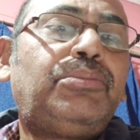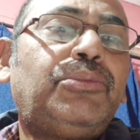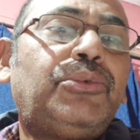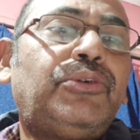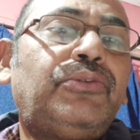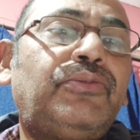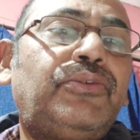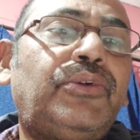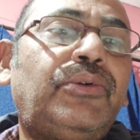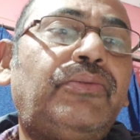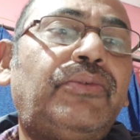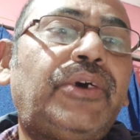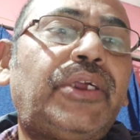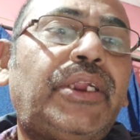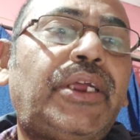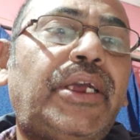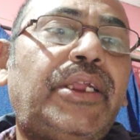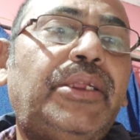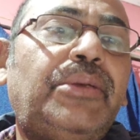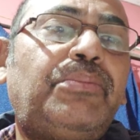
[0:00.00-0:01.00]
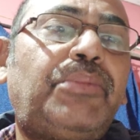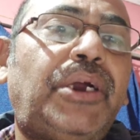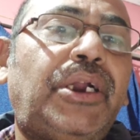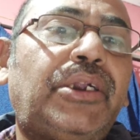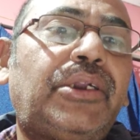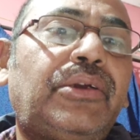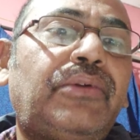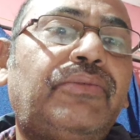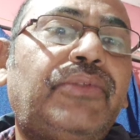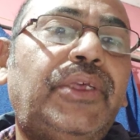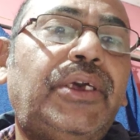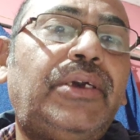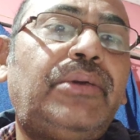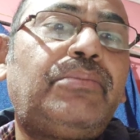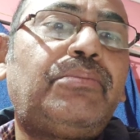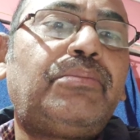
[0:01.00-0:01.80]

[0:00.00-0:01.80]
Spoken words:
moved over any part of the